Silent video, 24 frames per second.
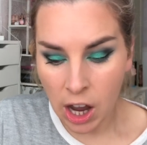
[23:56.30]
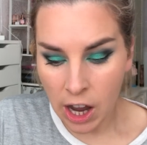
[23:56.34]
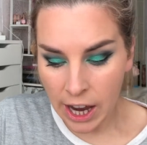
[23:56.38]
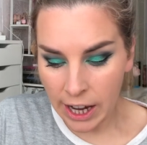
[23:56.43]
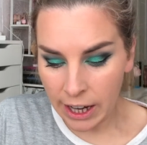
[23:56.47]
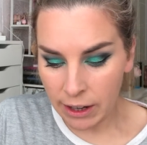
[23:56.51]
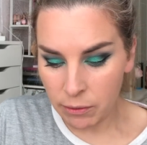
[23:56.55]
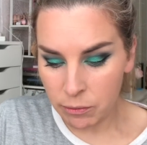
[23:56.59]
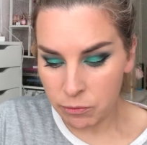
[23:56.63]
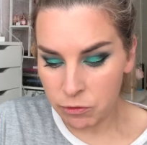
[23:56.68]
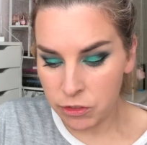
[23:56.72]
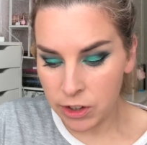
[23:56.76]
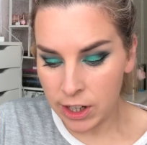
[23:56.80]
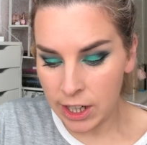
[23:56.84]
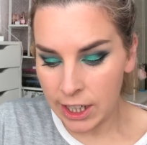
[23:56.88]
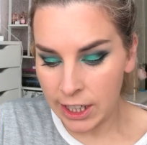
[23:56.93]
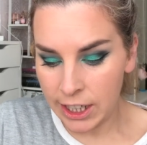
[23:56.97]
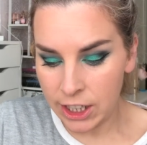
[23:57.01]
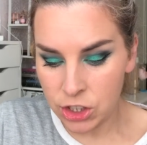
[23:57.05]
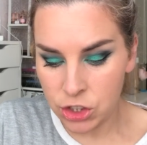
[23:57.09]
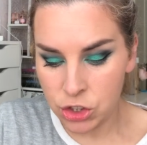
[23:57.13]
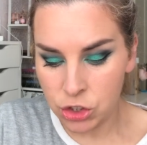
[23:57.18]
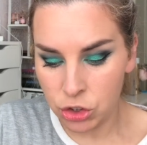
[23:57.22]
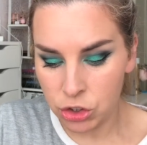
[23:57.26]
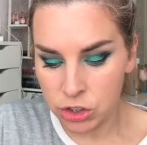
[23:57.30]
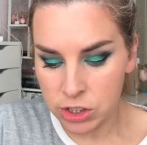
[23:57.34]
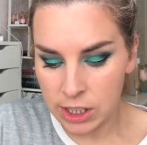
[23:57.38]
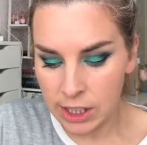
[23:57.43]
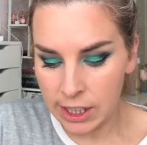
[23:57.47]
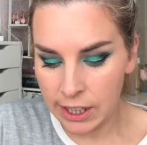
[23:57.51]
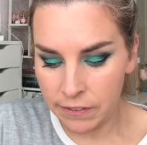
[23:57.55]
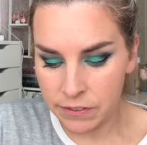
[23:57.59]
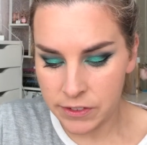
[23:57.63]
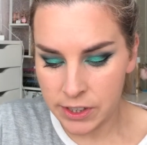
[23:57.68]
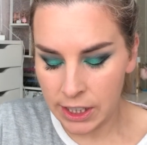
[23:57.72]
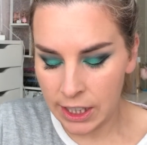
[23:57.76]
it really does
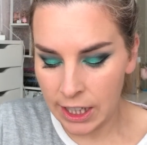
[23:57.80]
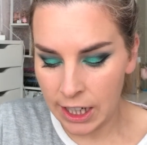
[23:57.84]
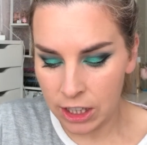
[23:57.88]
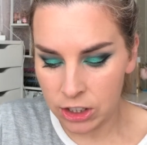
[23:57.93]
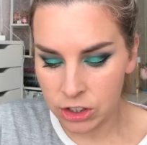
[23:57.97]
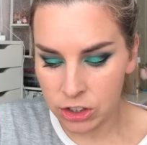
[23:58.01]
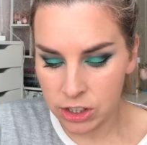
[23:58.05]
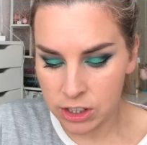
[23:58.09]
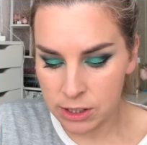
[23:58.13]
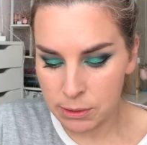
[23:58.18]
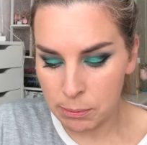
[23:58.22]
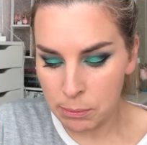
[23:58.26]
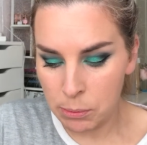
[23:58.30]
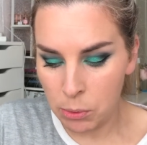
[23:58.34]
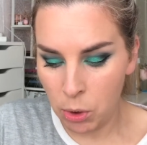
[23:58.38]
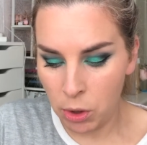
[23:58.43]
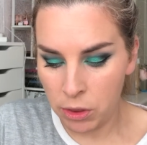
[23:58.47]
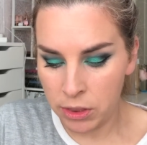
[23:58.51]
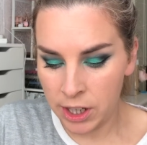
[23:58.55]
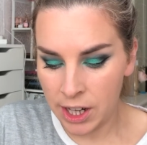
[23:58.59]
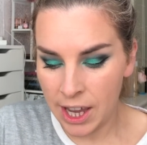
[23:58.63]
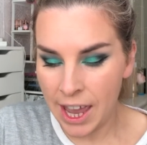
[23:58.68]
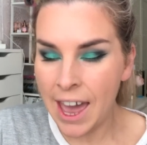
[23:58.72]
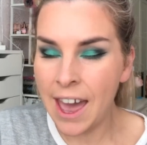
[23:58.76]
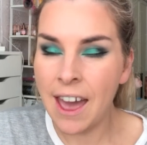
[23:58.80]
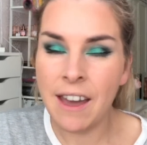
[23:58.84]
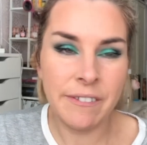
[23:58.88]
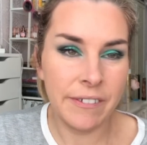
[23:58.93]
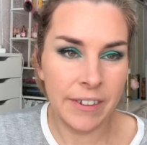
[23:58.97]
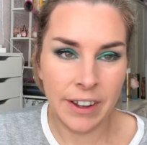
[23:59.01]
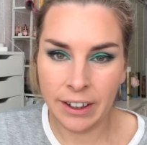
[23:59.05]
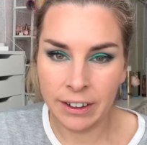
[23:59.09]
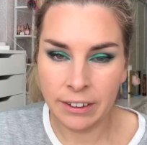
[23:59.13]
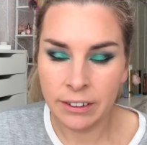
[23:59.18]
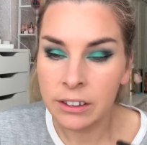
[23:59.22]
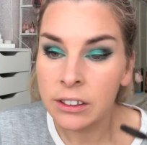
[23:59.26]
lift your lashes more than
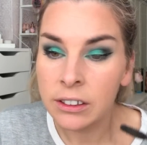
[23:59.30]
ever.